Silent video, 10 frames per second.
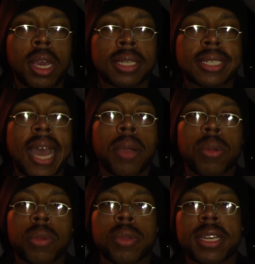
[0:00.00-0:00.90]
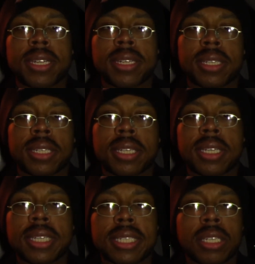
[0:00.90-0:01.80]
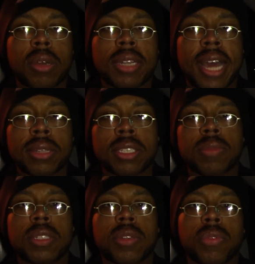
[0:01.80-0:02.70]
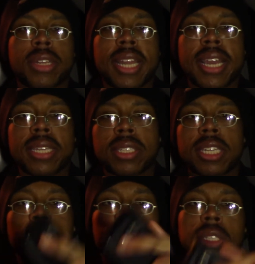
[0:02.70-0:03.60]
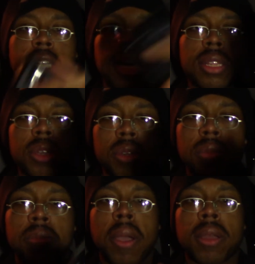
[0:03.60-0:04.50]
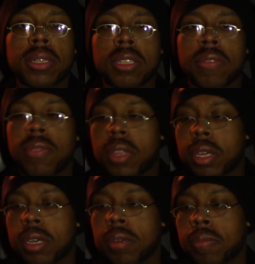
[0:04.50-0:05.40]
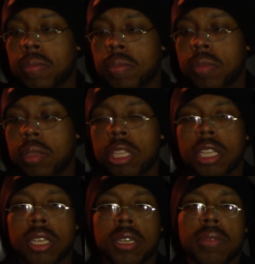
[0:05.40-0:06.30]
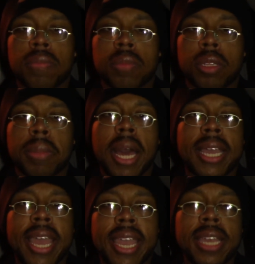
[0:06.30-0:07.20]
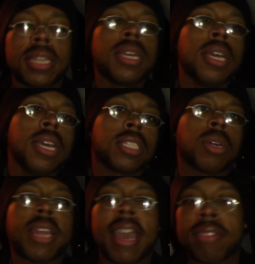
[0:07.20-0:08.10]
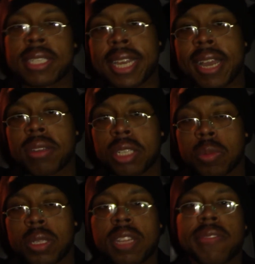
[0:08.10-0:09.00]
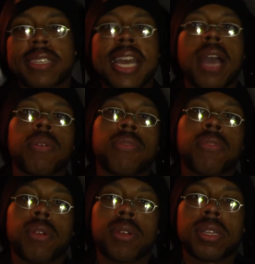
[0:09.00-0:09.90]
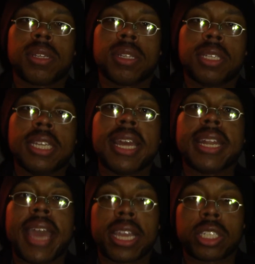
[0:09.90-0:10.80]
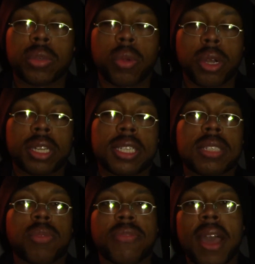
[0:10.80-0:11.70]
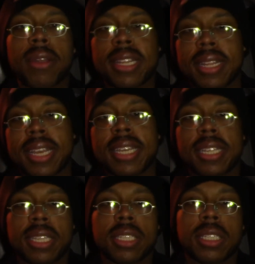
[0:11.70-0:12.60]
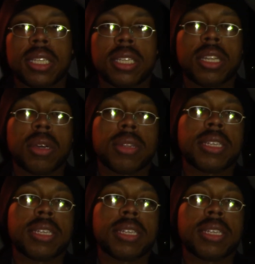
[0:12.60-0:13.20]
tower where it you know allows them to relay signals to the other parts of the the the blockade. So they have to take out this specific tower for D-Day to actually work because without it, they you know it